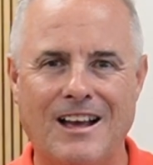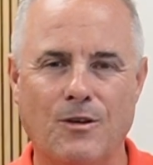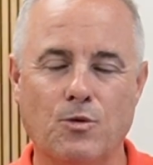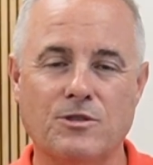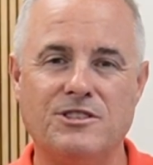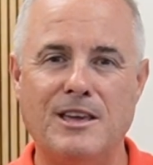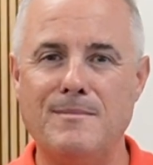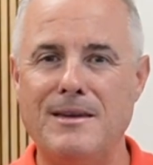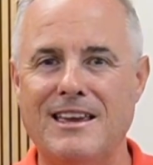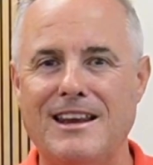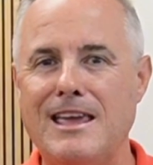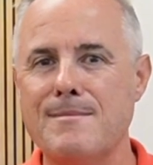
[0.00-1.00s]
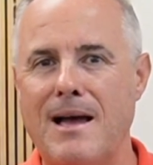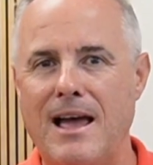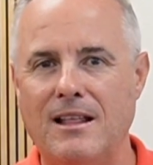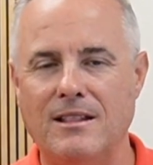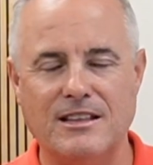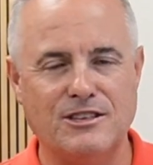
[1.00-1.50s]
or send me an
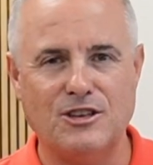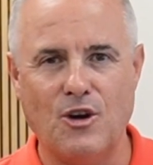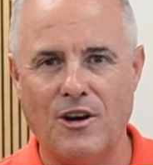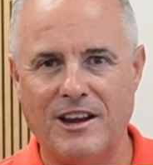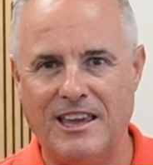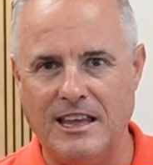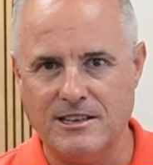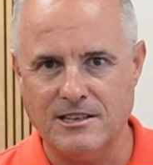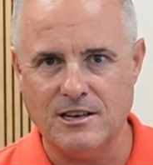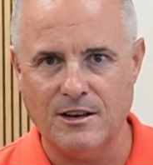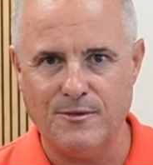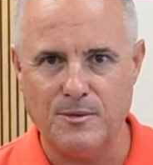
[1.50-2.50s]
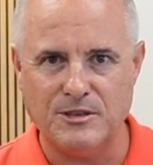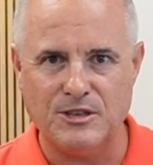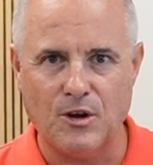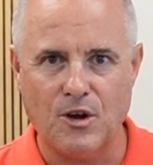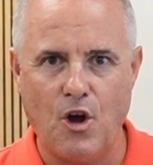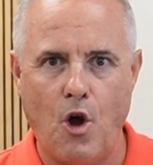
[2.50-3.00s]
email at
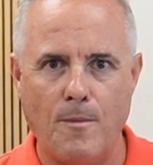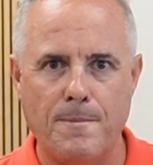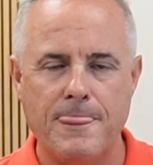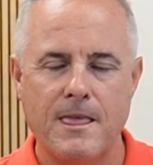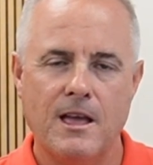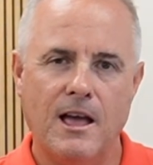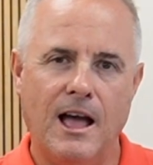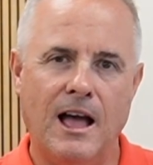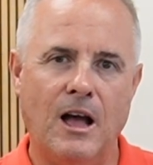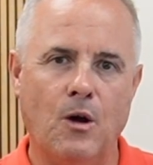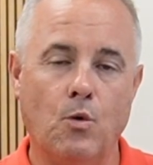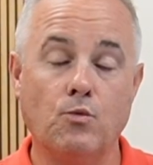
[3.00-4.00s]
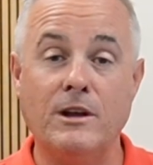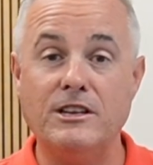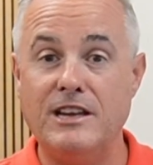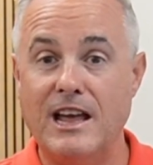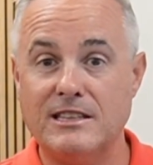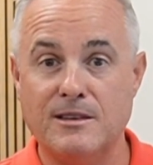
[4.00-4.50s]
scott@getdigitalinfluence.com or
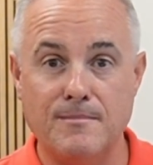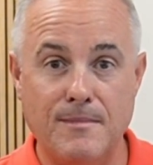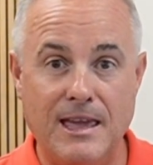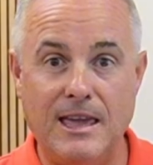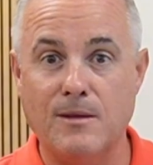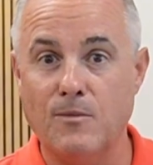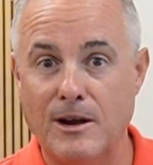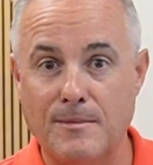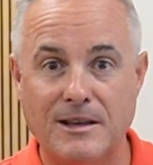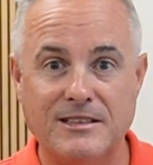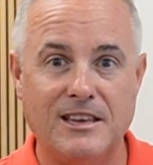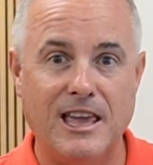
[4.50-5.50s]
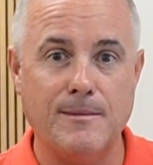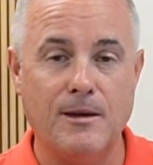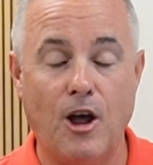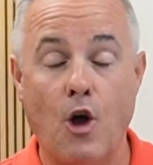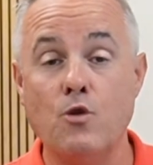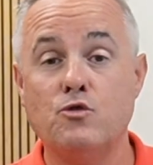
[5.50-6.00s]
reach out to me and one of my team
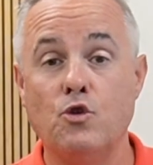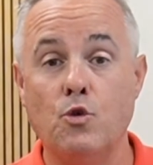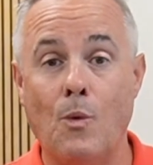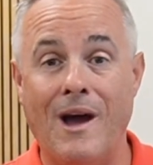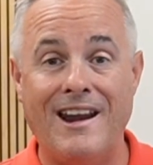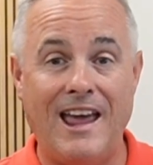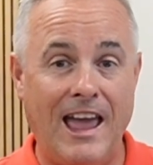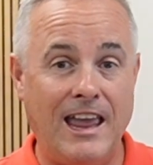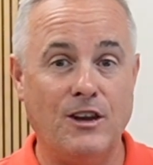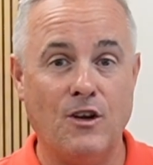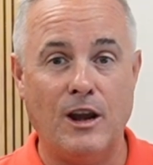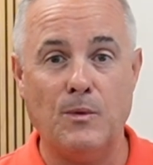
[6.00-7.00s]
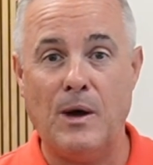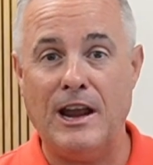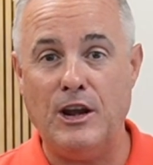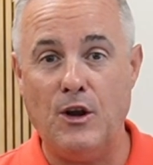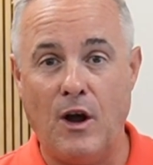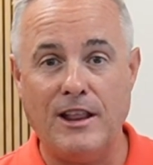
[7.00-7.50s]
at
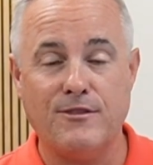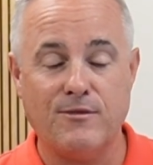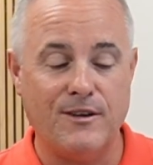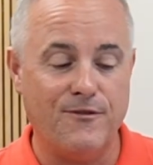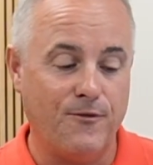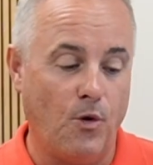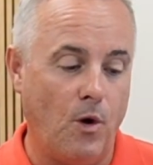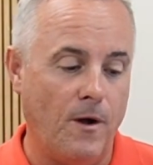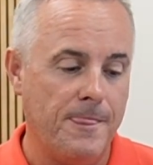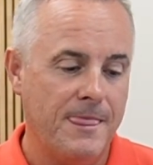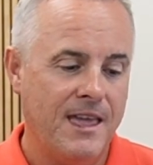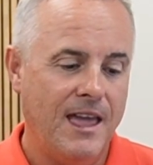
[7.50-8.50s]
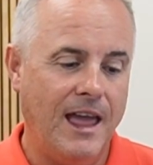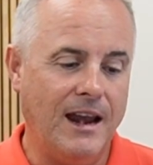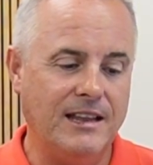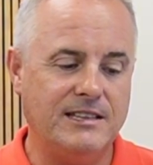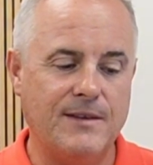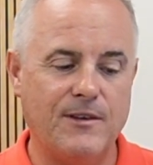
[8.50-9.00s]
021-891-934 and
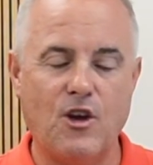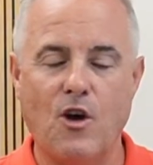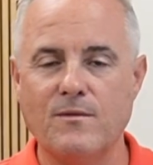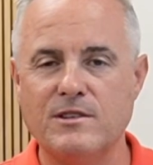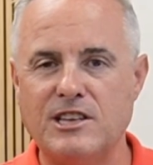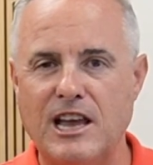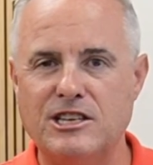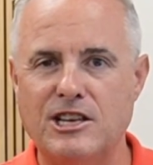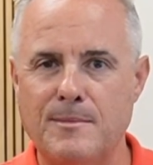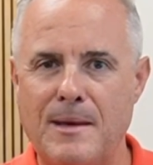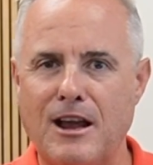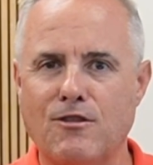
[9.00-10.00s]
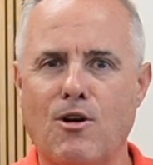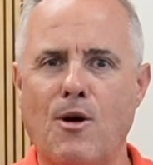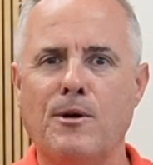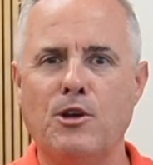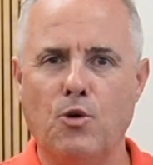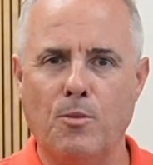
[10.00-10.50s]
let's have a conversation about
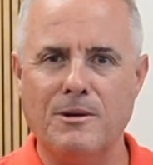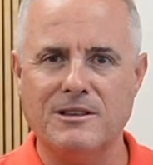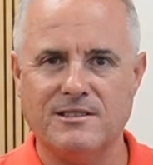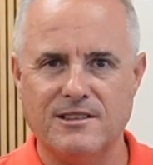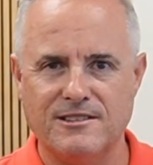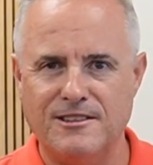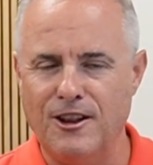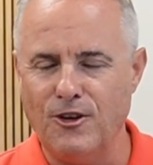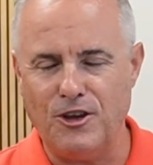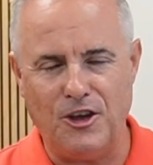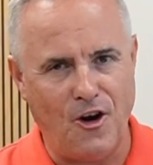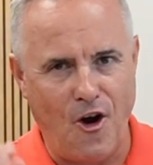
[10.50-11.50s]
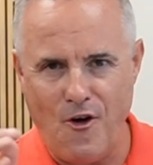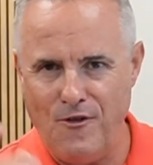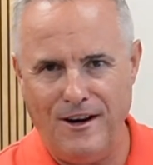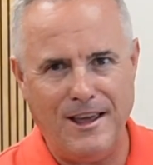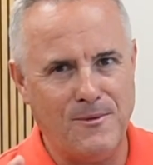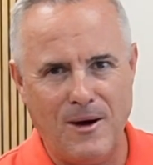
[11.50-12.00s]
growing your business. Look, you're
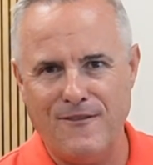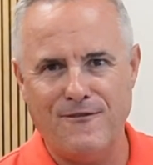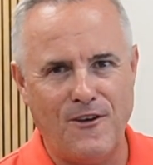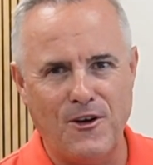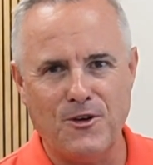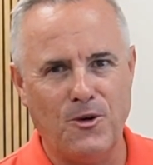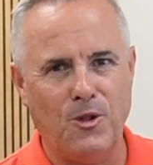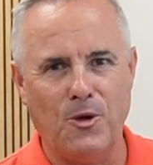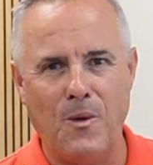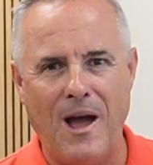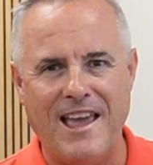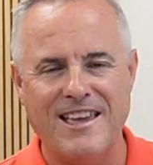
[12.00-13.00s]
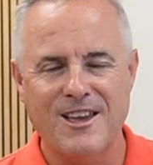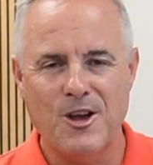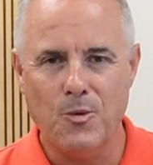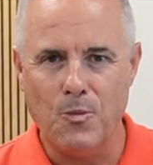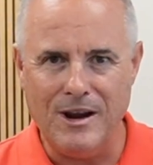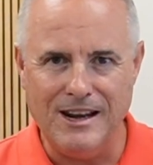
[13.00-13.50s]
only one phone call away.
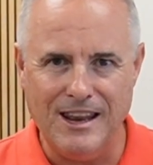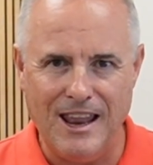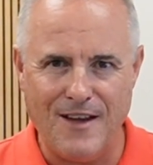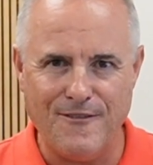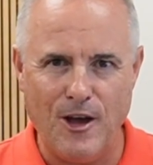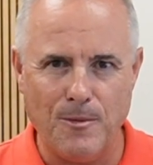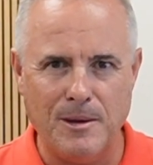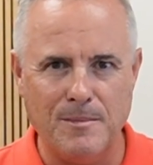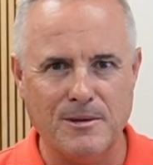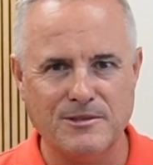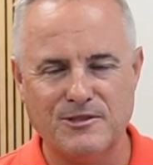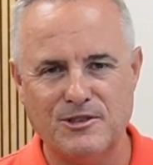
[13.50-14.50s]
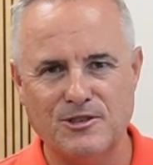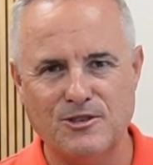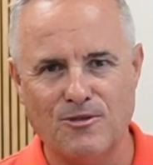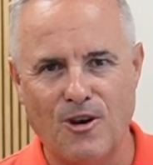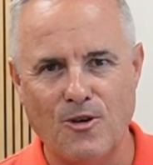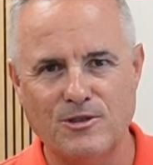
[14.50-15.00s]
We love helping businesses
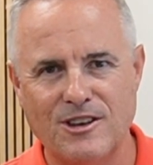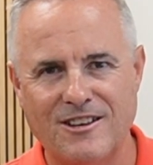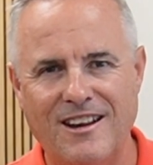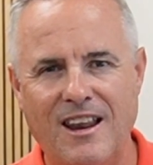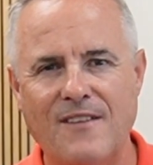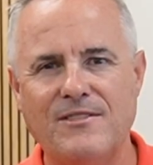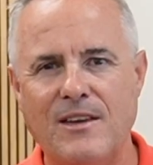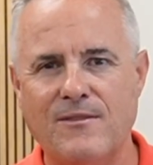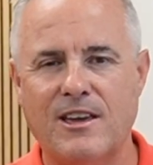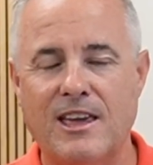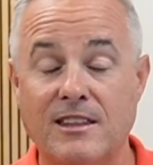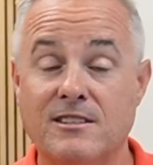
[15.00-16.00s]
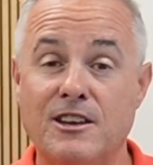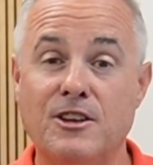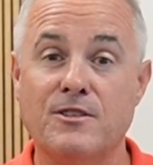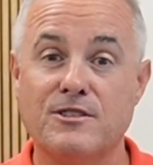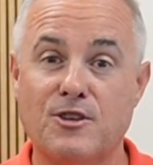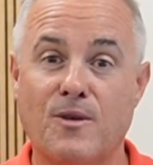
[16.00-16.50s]
grow, so I'd love to continue
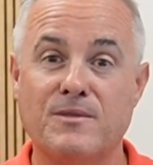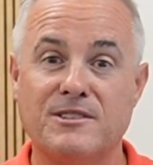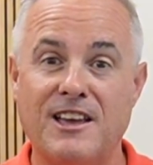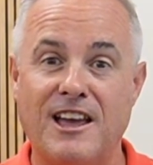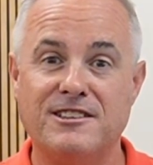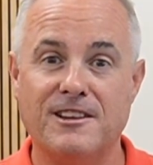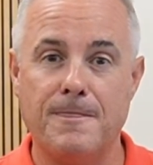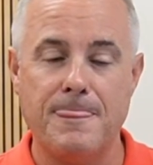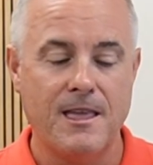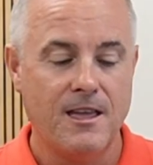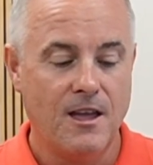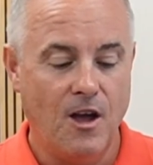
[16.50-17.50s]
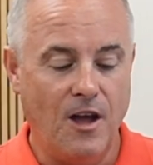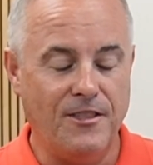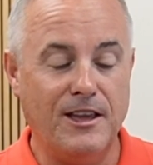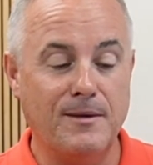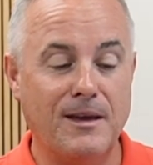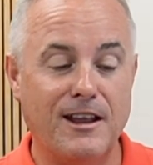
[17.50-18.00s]
this conversation. I
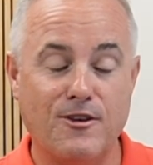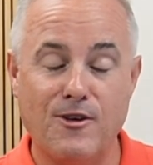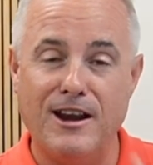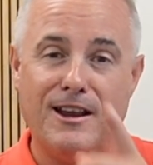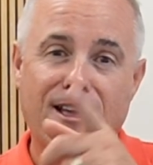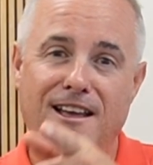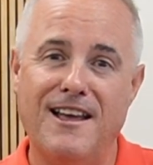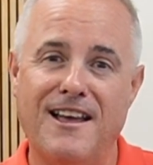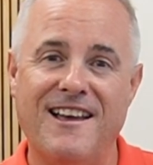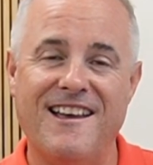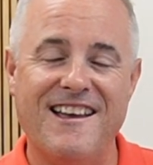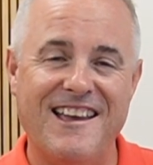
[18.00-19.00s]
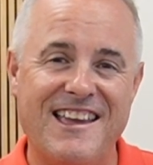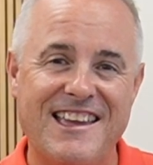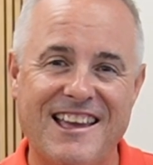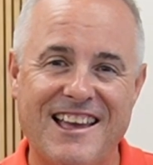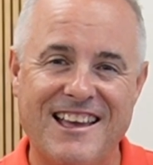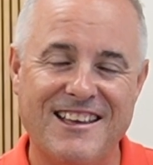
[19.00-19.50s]
think I'm going to create
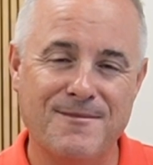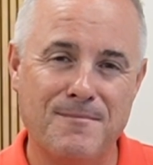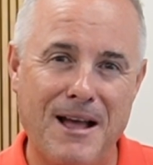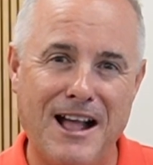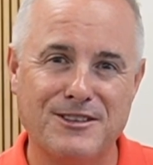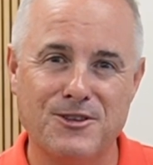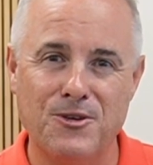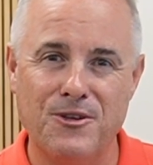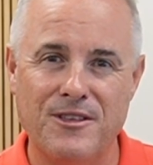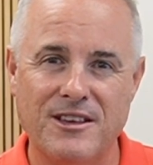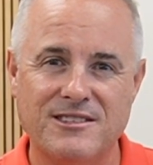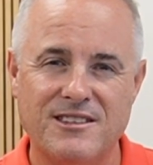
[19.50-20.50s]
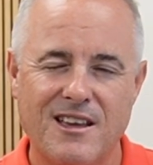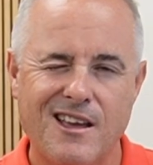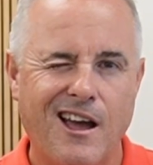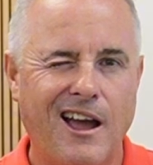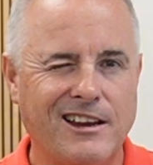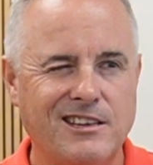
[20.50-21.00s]
a part 2 to this.
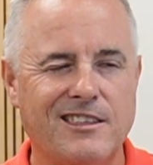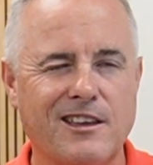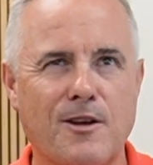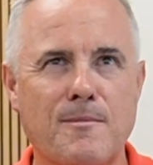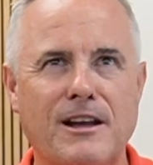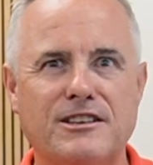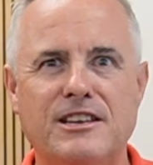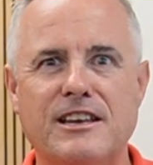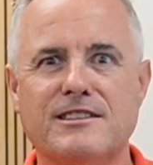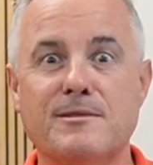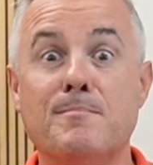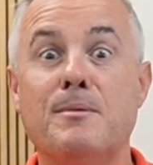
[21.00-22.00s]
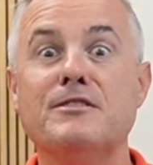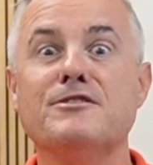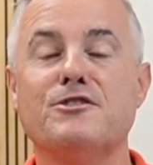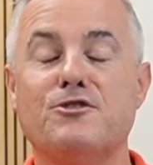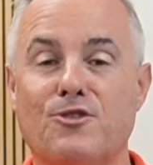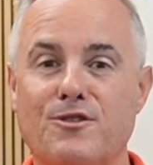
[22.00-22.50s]
I actually think I might share some
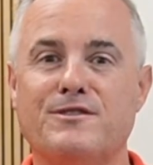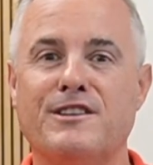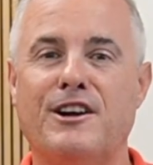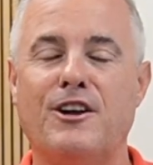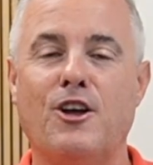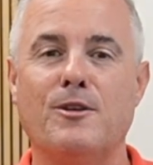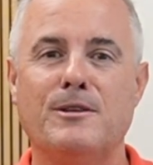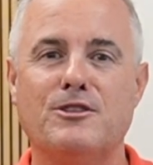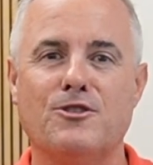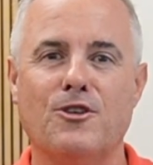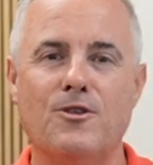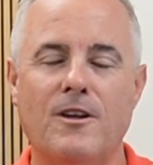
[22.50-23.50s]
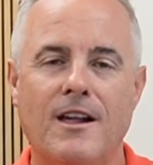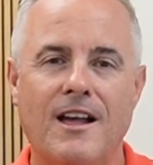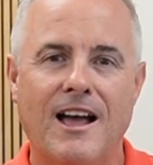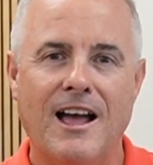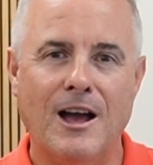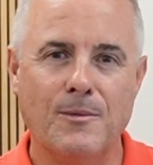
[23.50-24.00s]
business truths that I know to be true
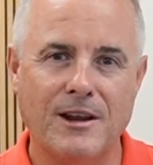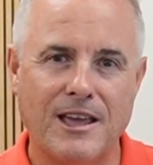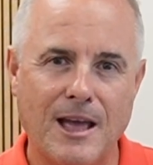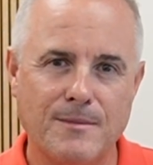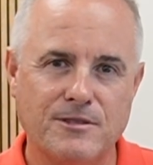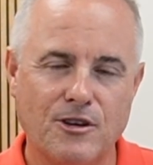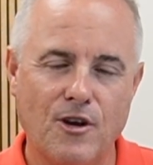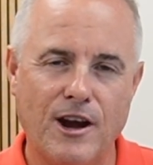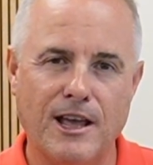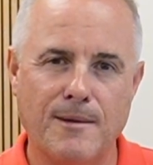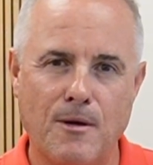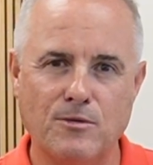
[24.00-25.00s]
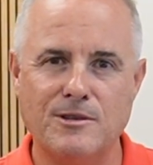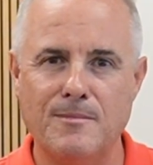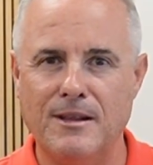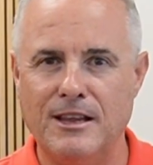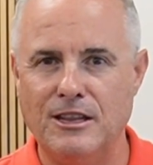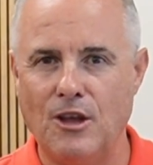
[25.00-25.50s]
when it comes to creating a
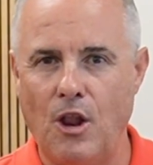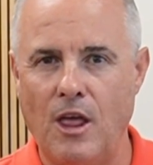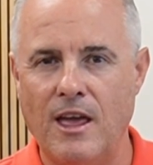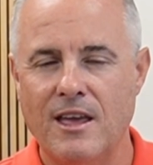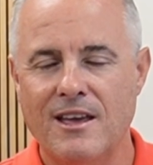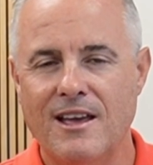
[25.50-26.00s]
multi-million-dollar